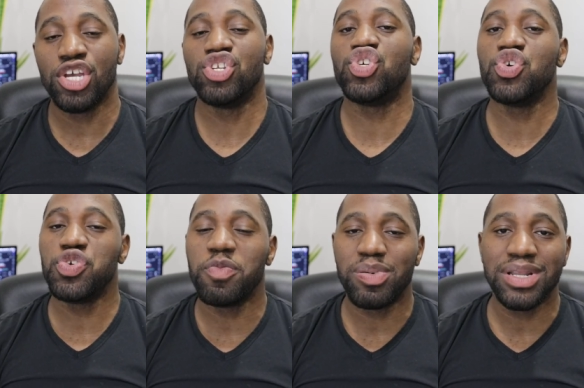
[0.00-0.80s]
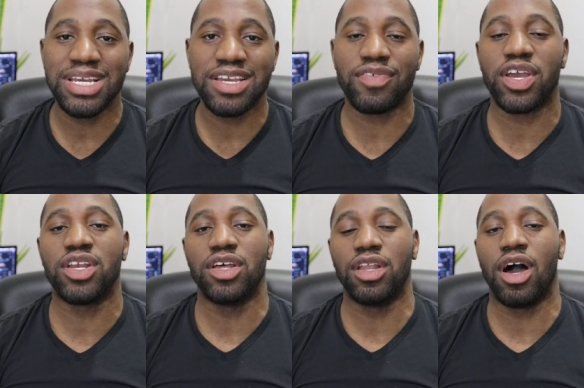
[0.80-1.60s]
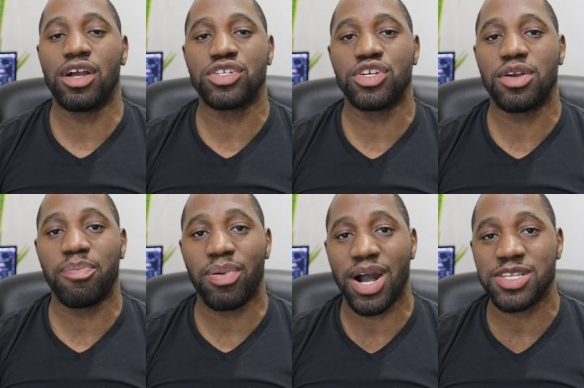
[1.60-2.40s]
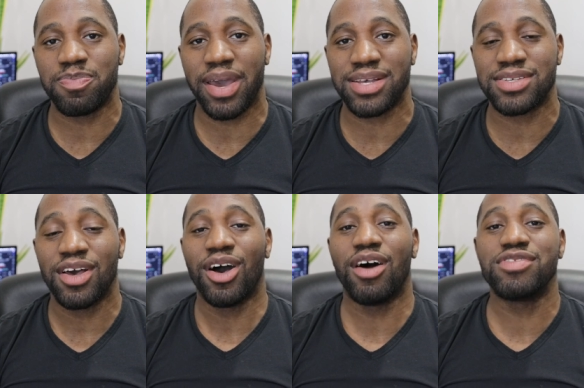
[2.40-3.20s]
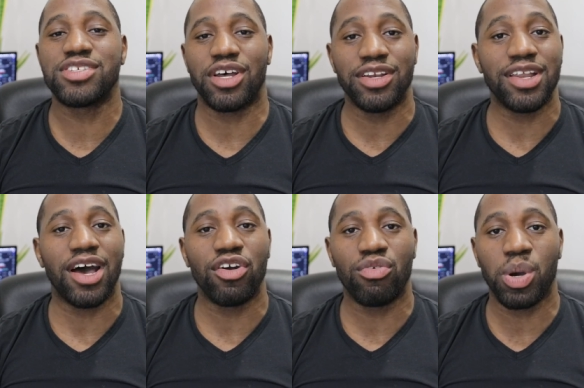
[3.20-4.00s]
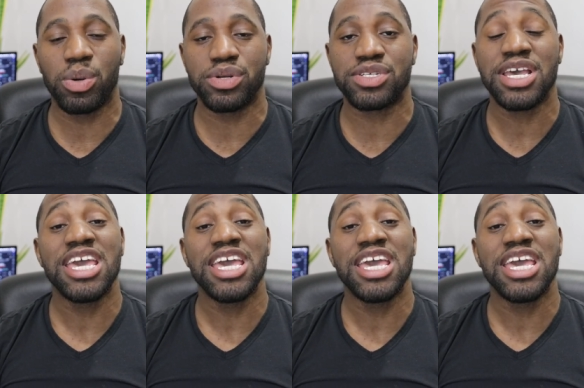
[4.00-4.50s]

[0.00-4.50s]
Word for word: Do you believe in the long-term prospects of Sundial Growers?